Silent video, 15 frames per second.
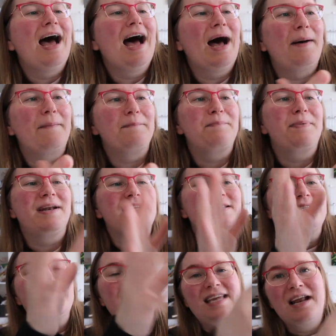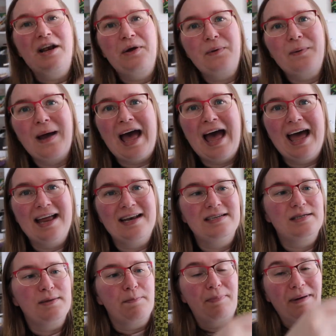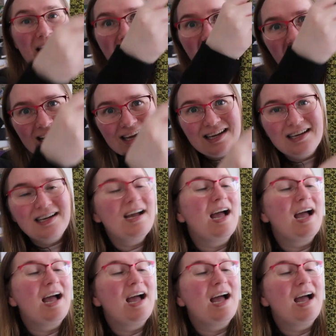but it's yellow and black,